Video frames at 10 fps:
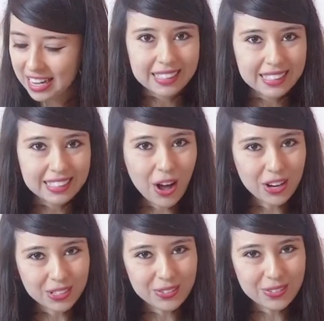The hot
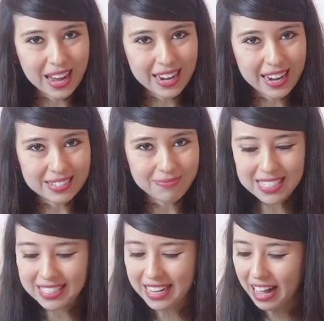glue gun is a
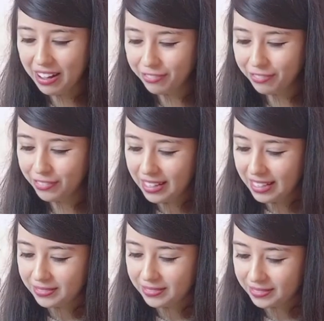must-have.
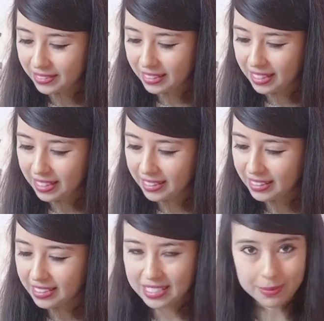
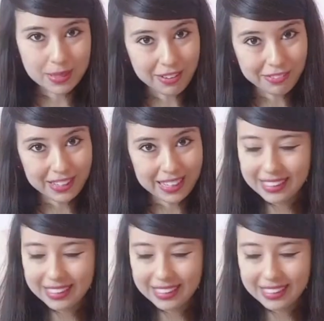Some stuffing.